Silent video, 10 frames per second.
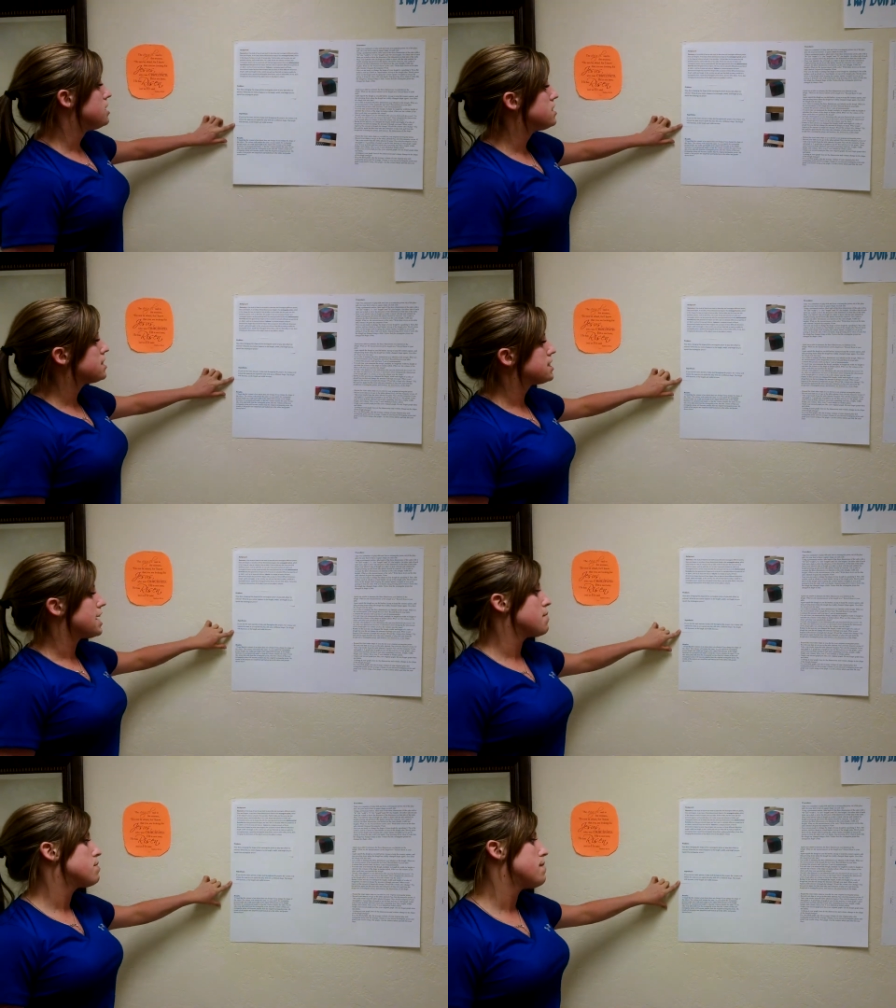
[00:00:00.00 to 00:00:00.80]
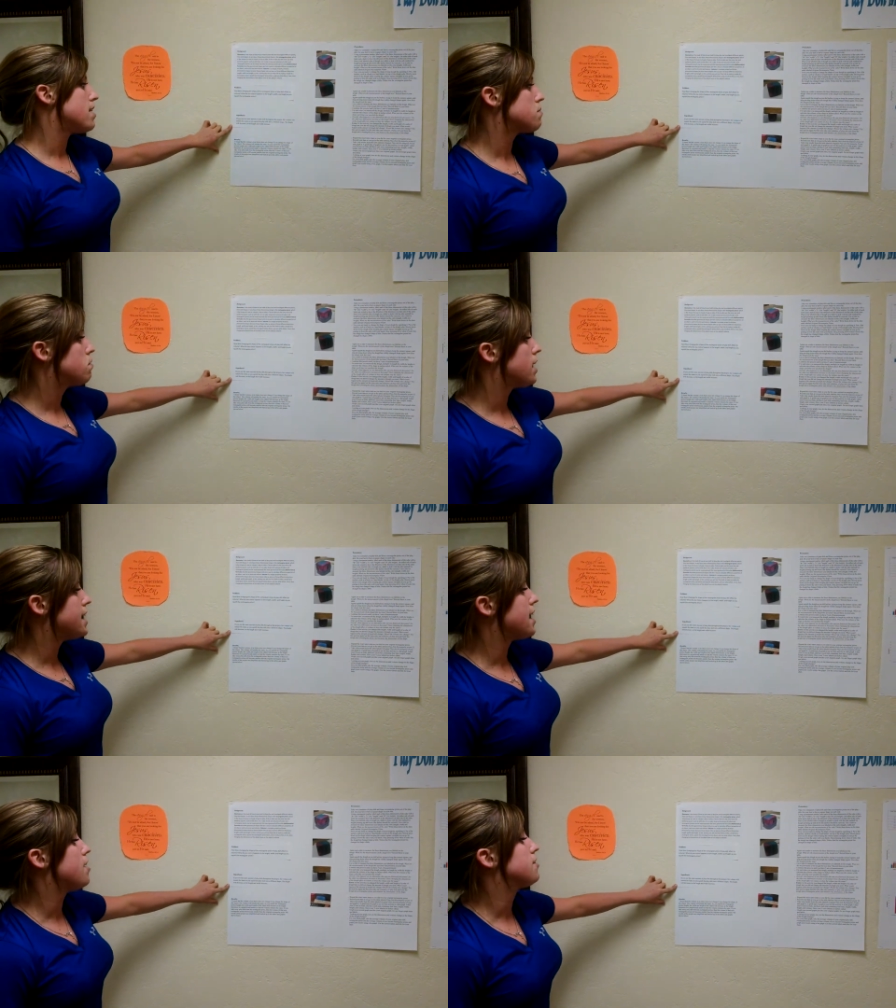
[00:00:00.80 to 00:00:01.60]
use the same amount of
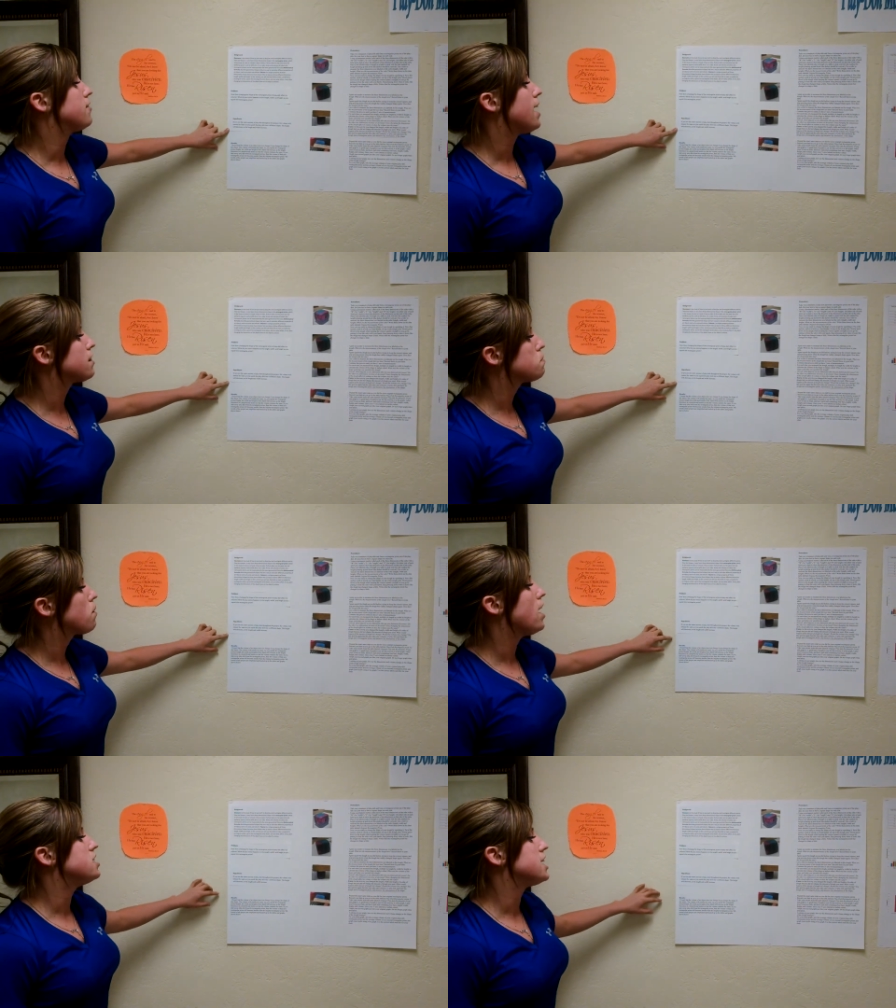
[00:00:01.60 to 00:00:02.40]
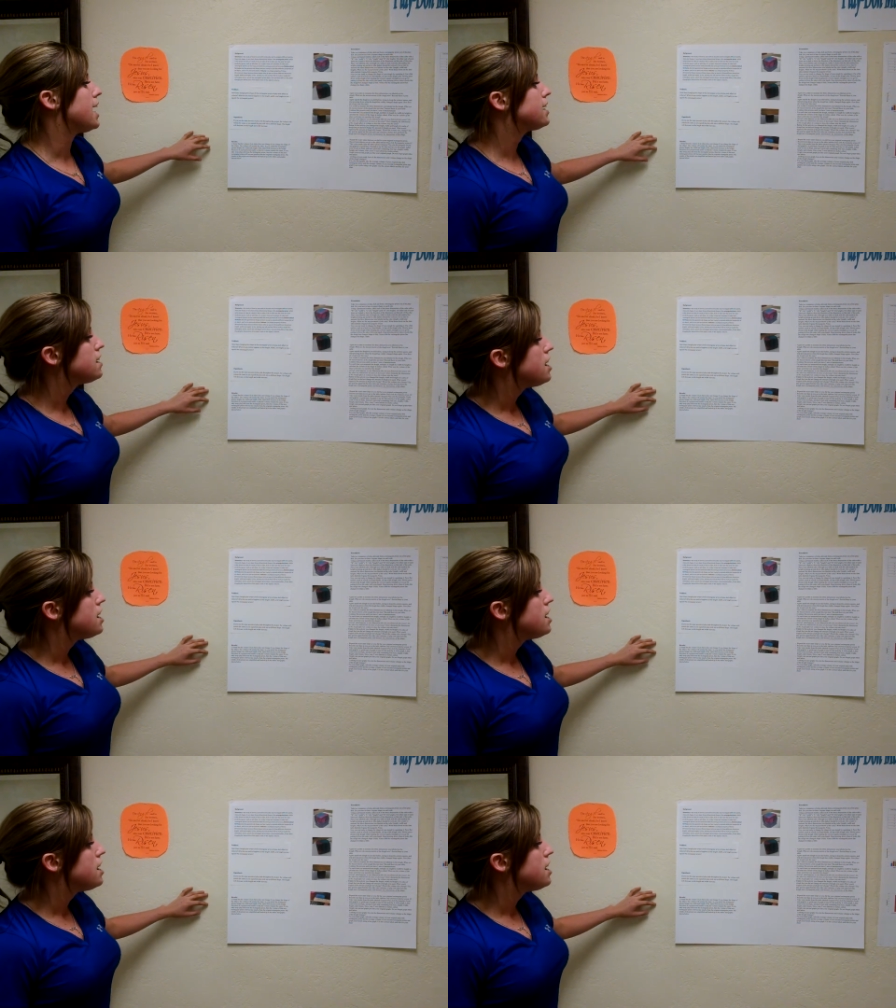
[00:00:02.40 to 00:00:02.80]
Play-doh throughout the project,